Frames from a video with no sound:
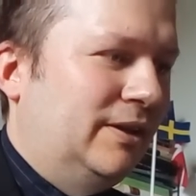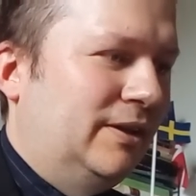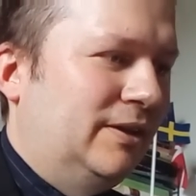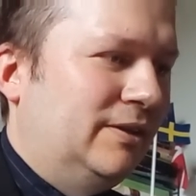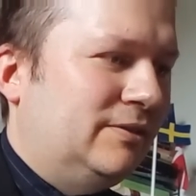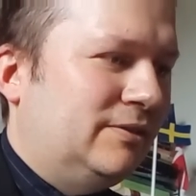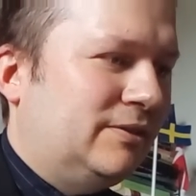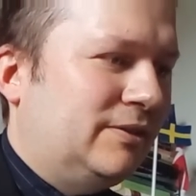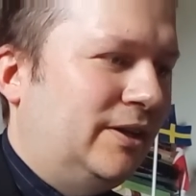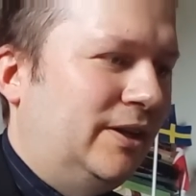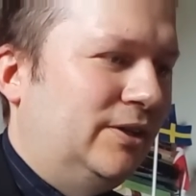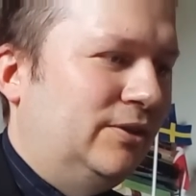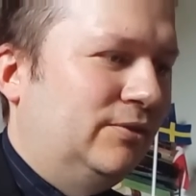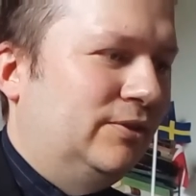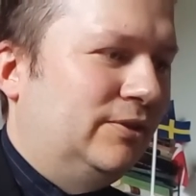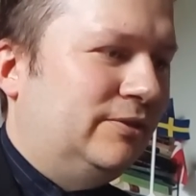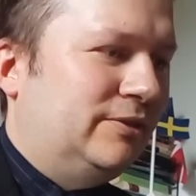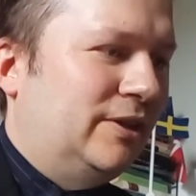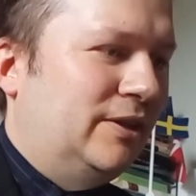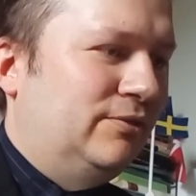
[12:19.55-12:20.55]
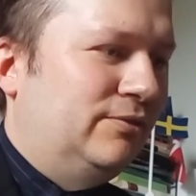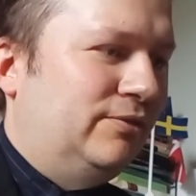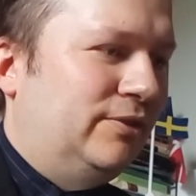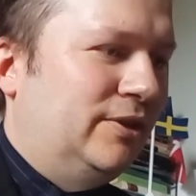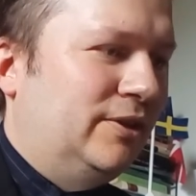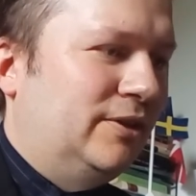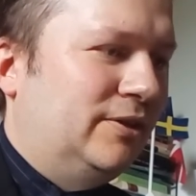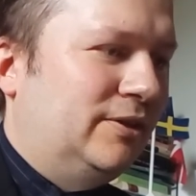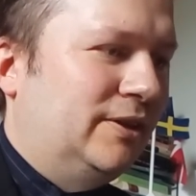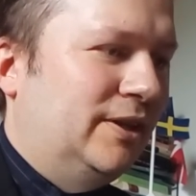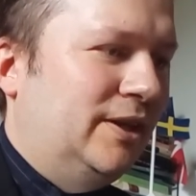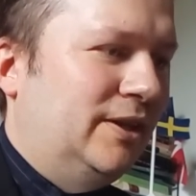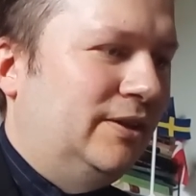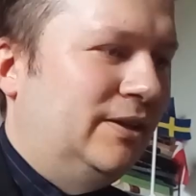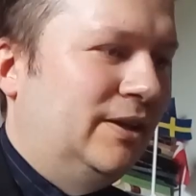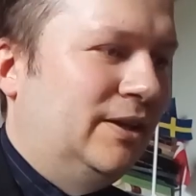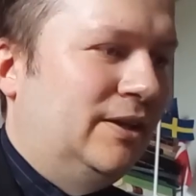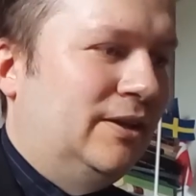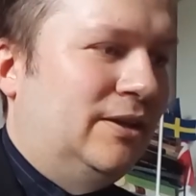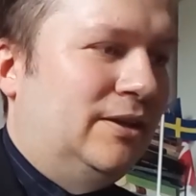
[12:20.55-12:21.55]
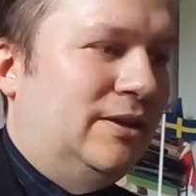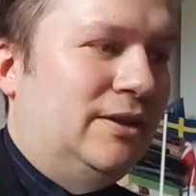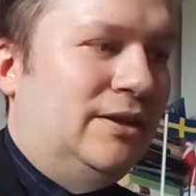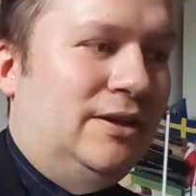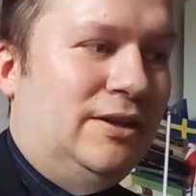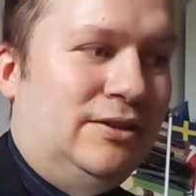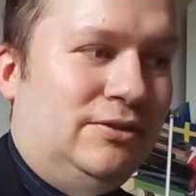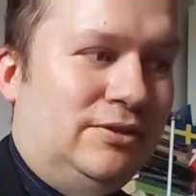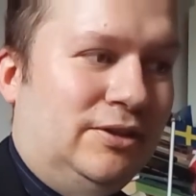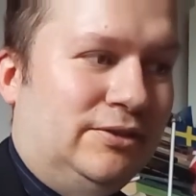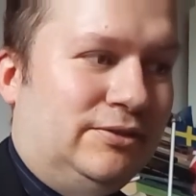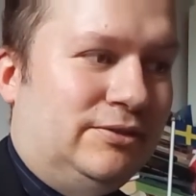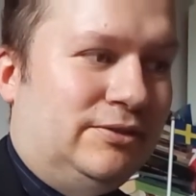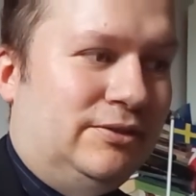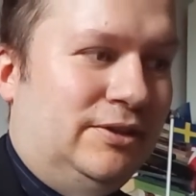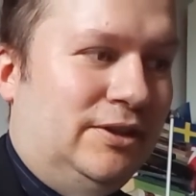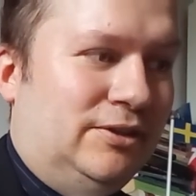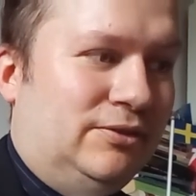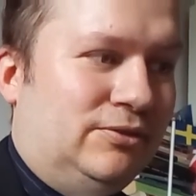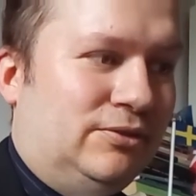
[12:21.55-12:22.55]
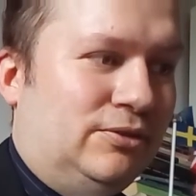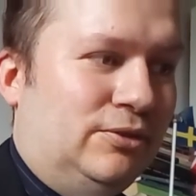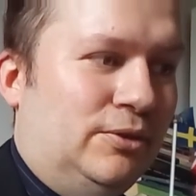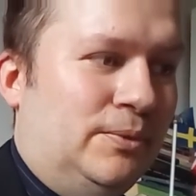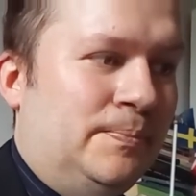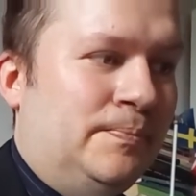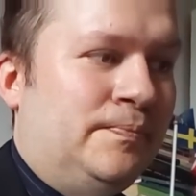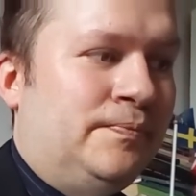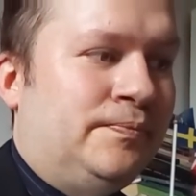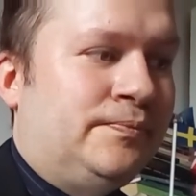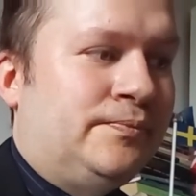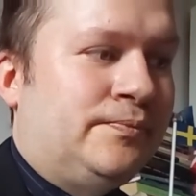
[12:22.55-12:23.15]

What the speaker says: it's kind of the same thing again. He just needs to